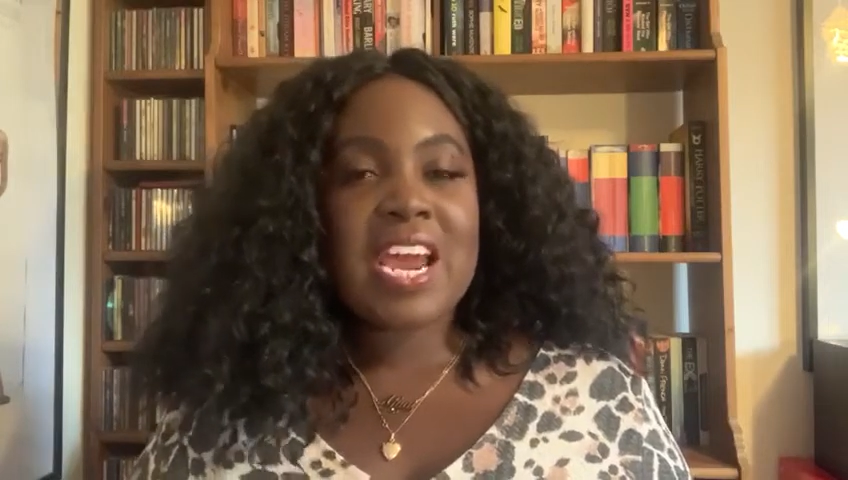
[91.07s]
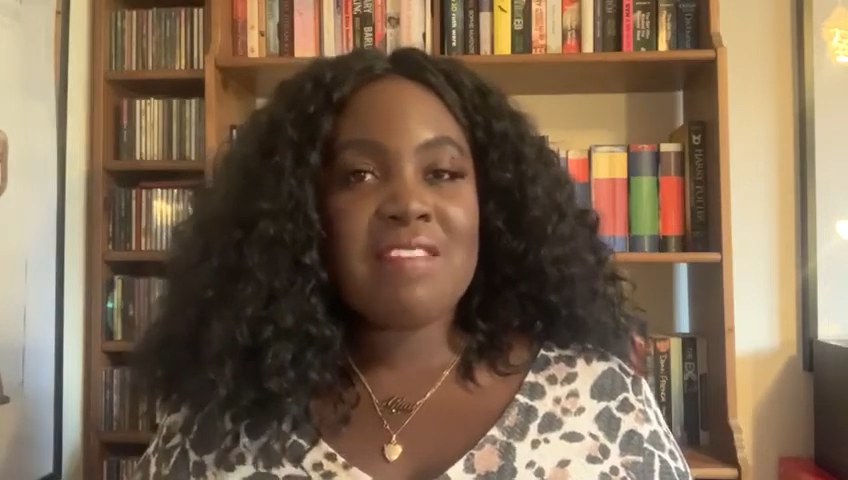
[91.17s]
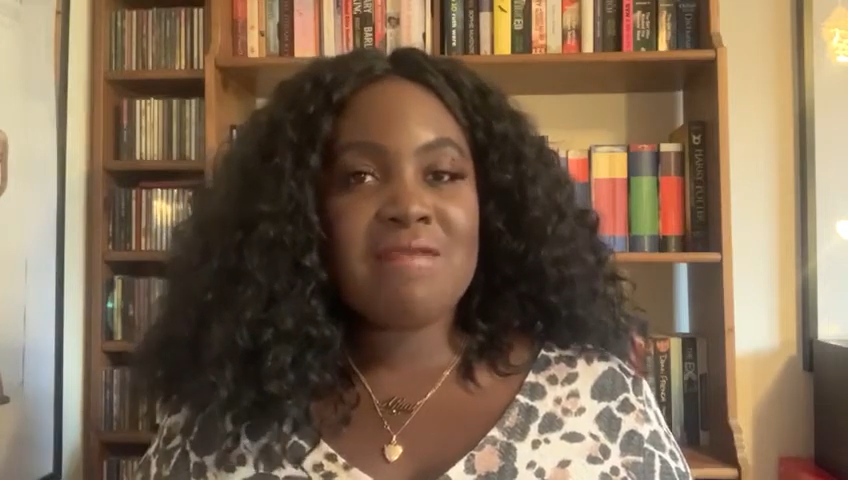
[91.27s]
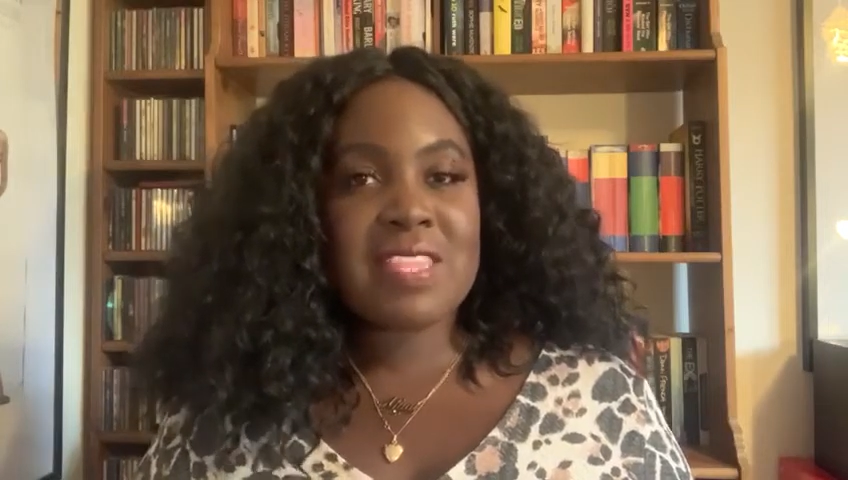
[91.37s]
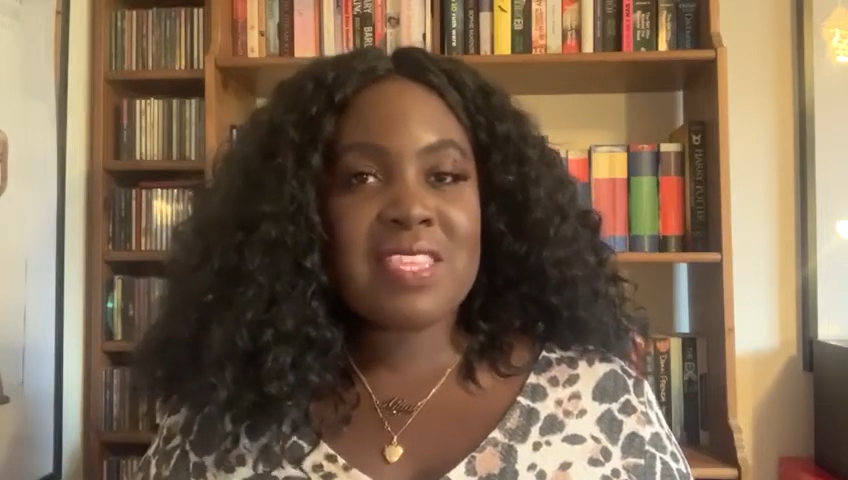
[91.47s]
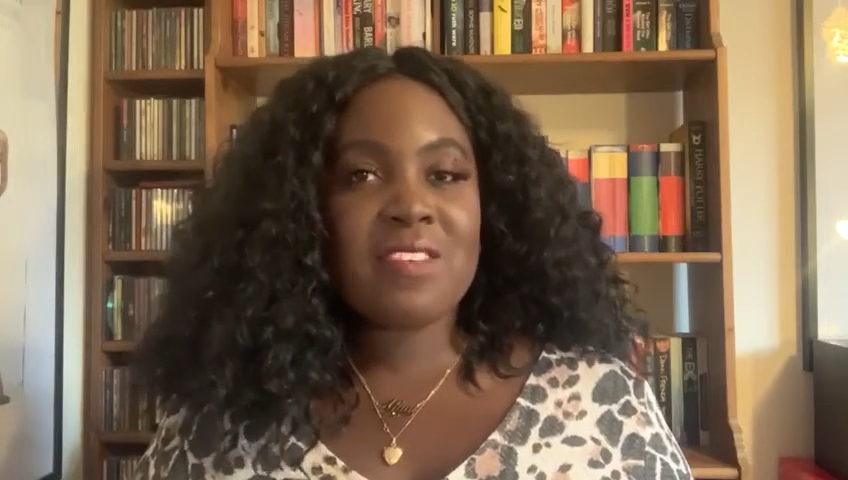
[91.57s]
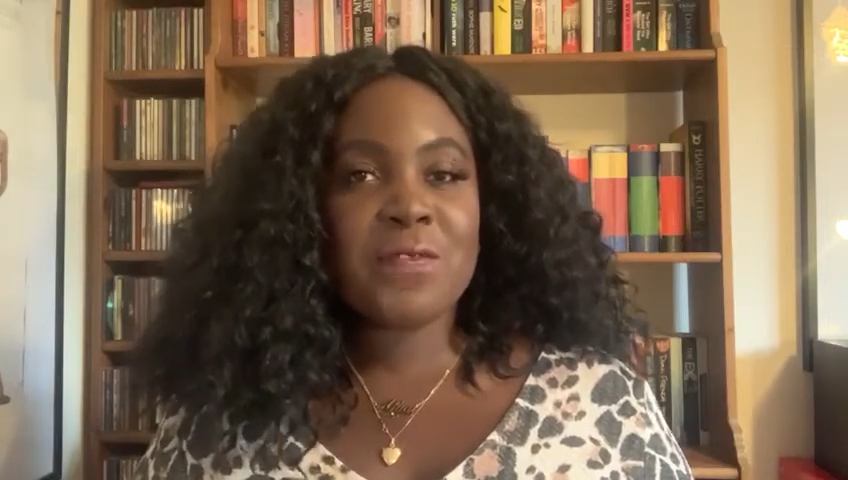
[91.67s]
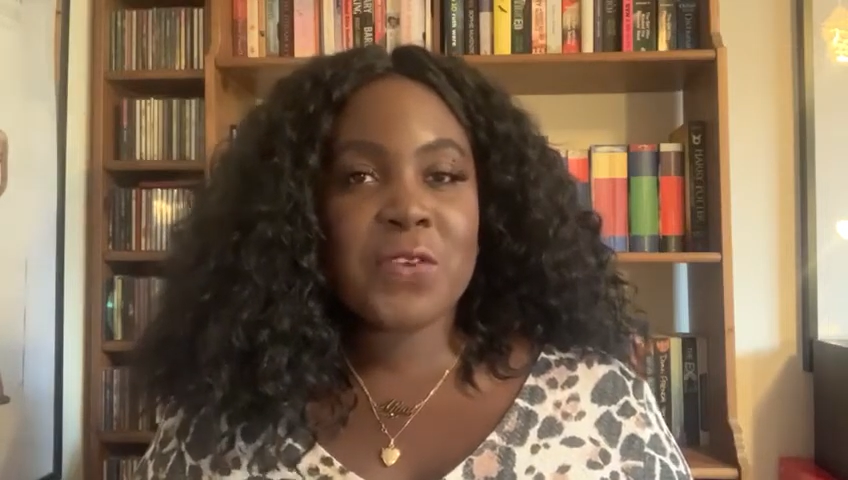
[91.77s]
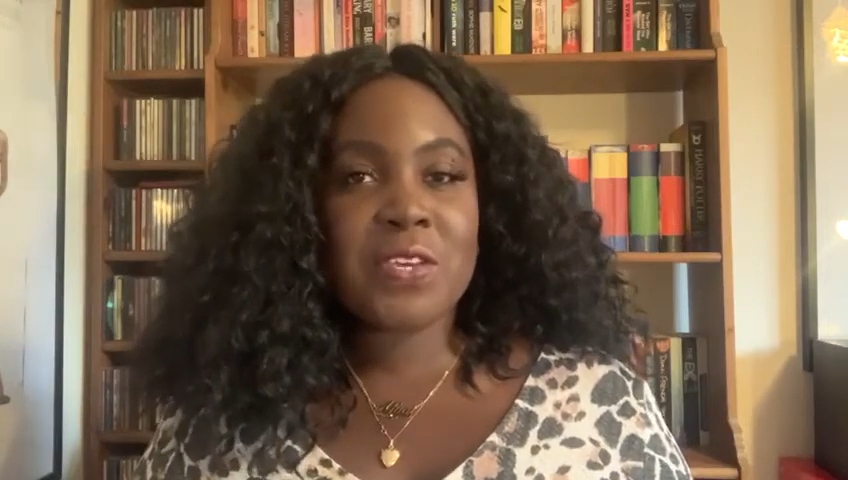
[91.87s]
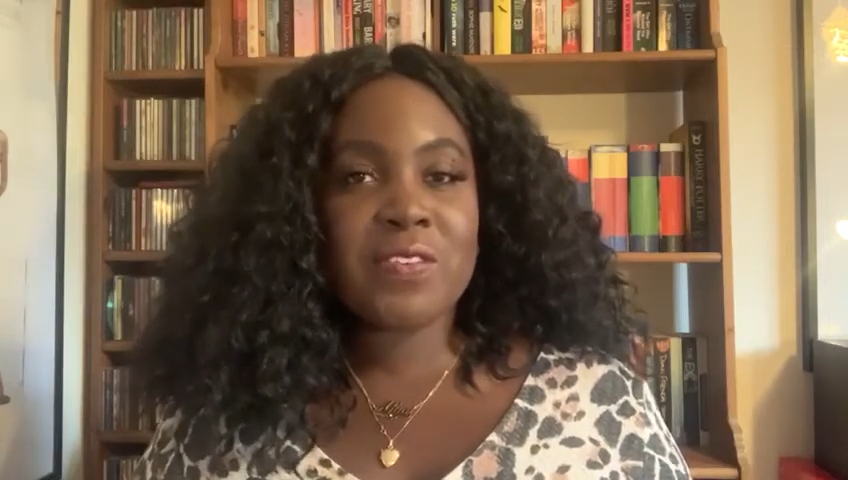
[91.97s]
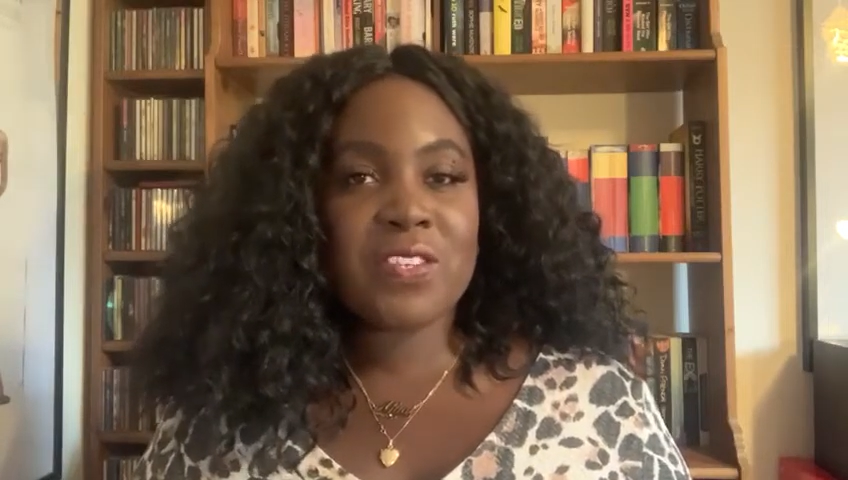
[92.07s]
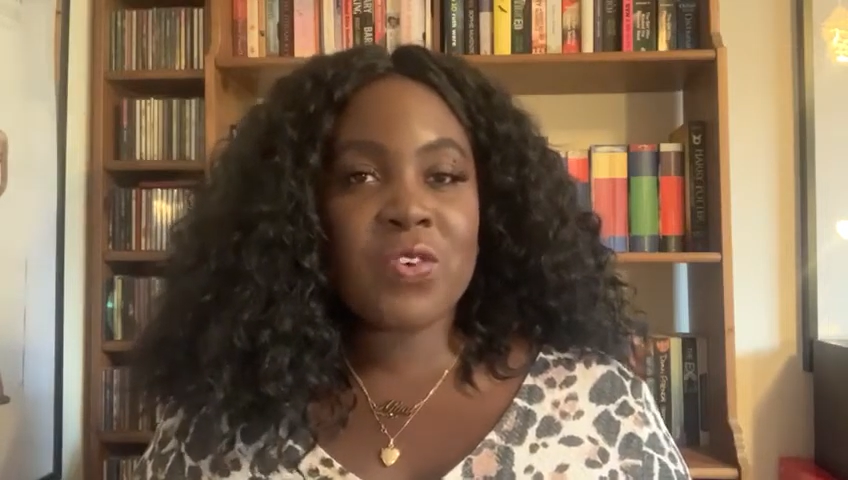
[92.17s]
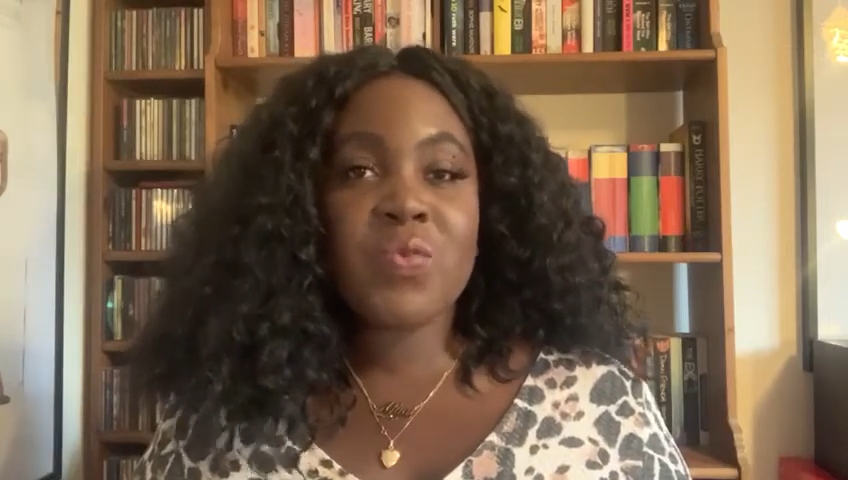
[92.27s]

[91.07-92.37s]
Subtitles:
I read this a few years ago